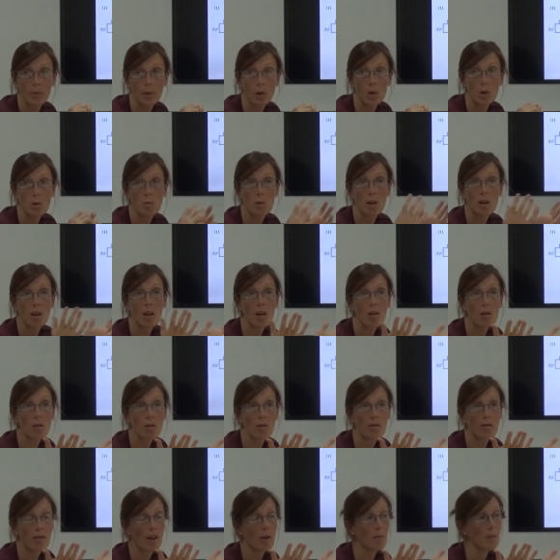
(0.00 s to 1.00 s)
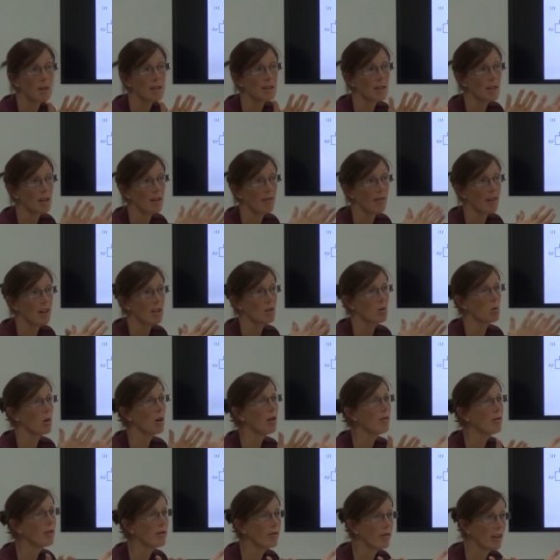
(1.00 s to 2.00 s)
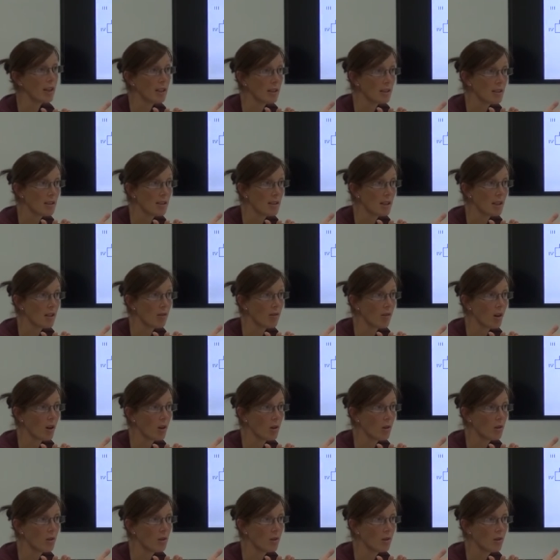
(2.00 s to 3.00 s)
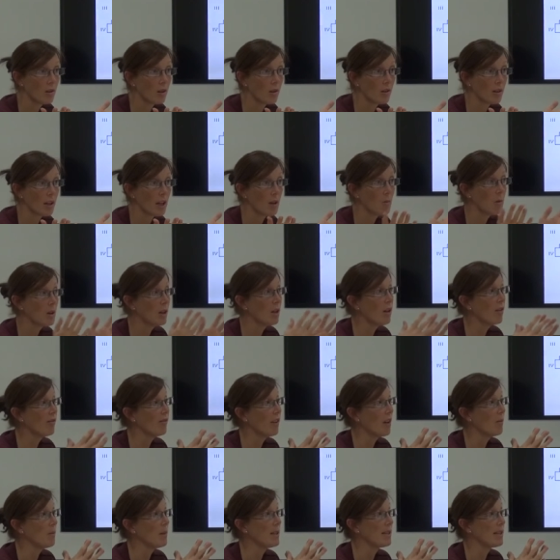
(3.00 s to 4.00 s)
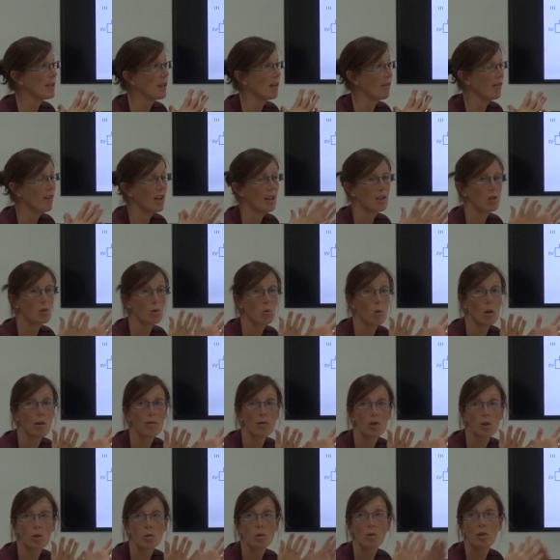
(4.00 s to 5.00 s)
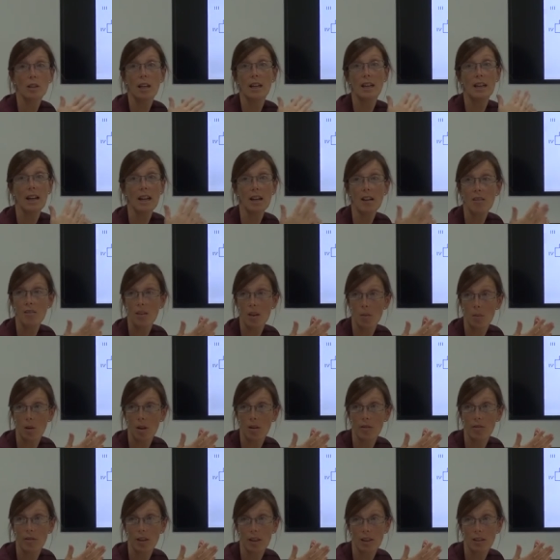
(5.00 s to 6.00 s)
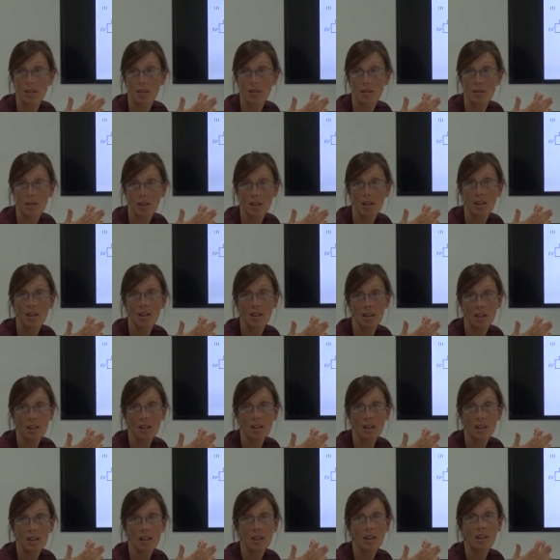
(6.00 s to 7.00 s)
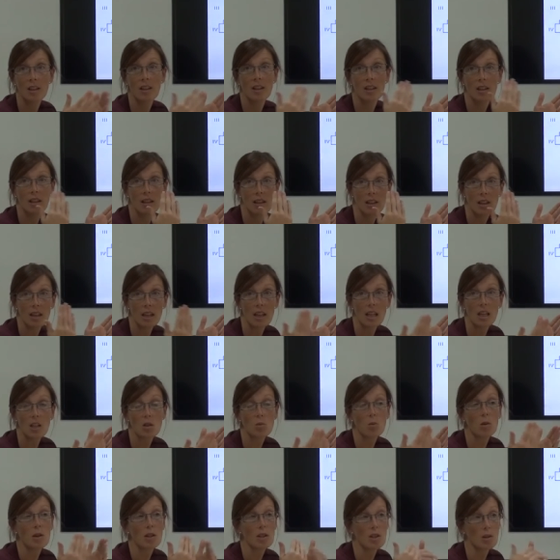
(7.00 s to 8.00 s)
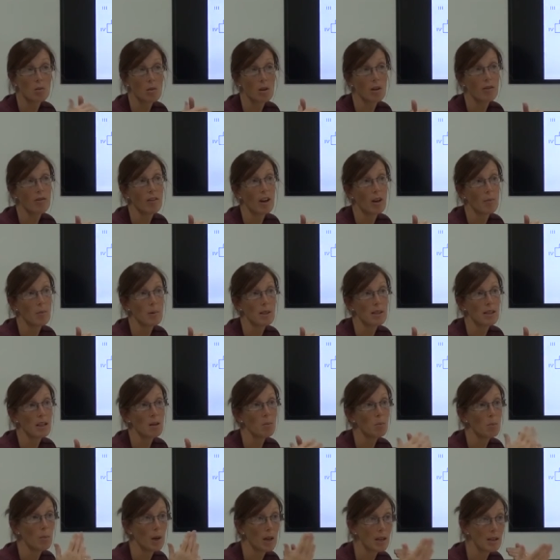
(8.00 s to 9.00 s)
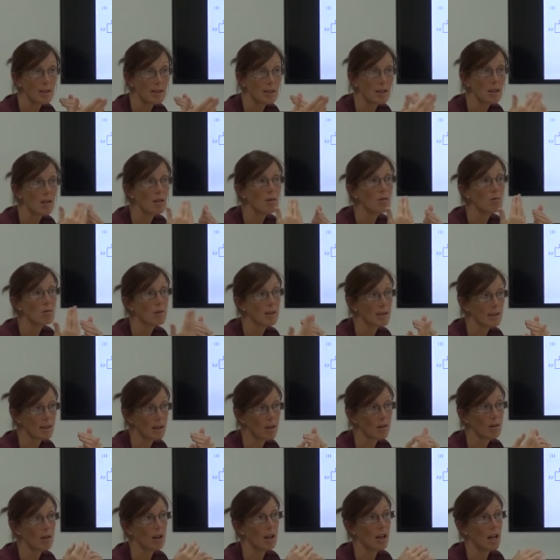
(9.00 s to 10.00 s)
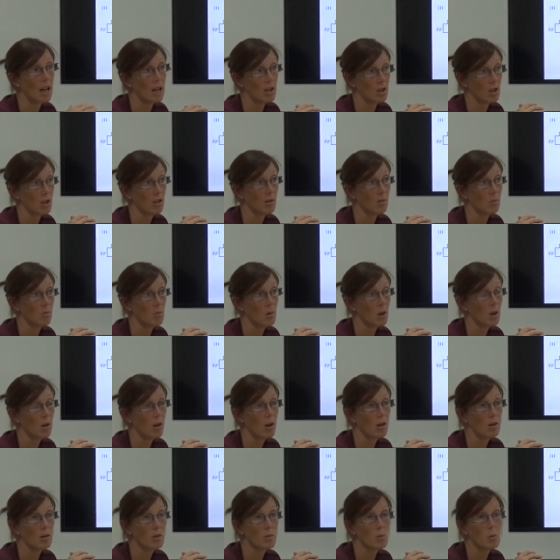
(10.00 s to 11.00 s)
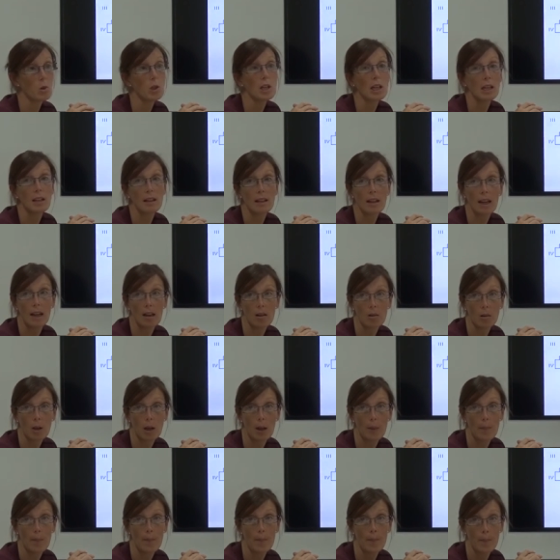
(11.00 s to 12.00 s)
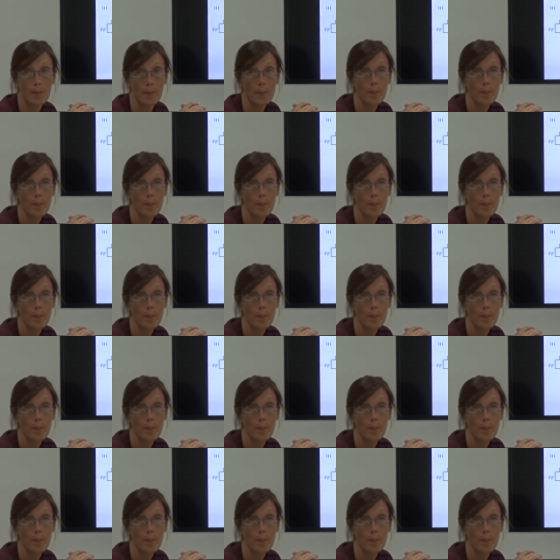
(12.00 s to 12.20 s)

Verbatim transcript: Because we know families that have had 12 affecteds in a row. Okay, we know families that have had 12 children and none of them are affected. Each one is 25%, but it's a risk calculation. We can't predict the outcome.